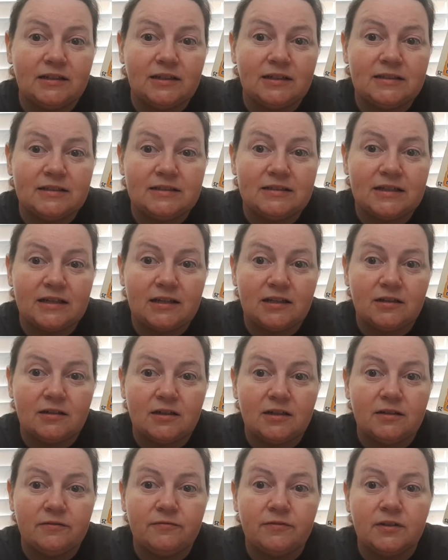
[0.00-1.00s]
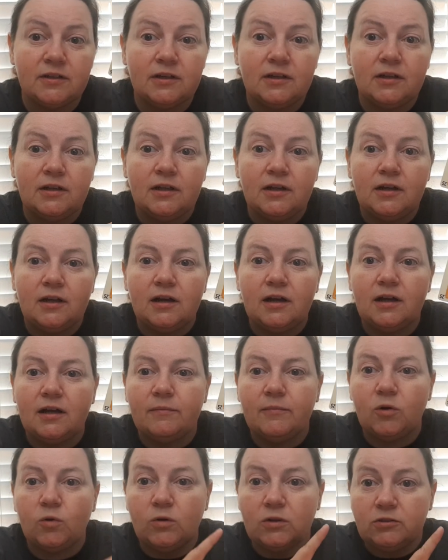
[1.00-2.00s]
consecutive
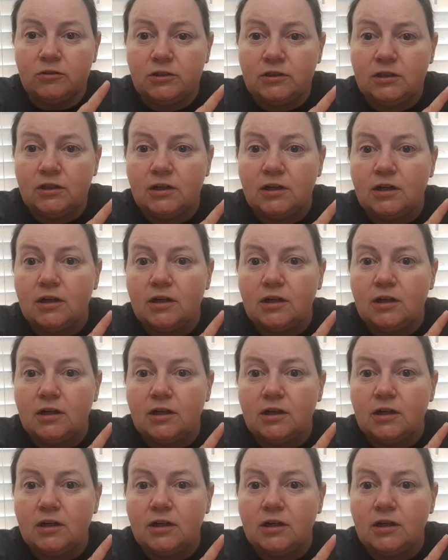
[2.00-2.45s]
um, order,